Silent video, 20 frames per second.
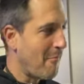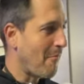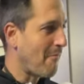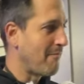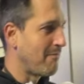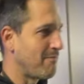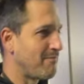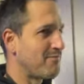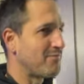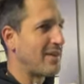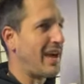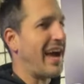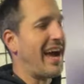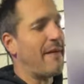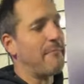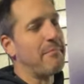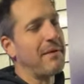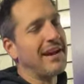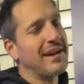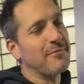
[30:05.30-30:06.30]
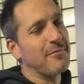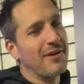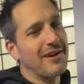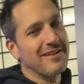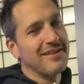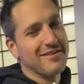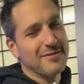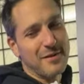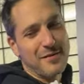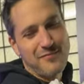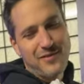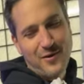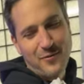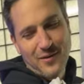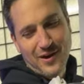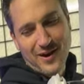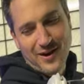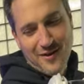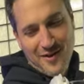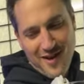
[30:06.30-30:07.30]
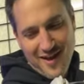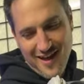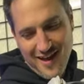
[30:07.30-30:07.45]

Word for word: I have pink ones, but I felt weird.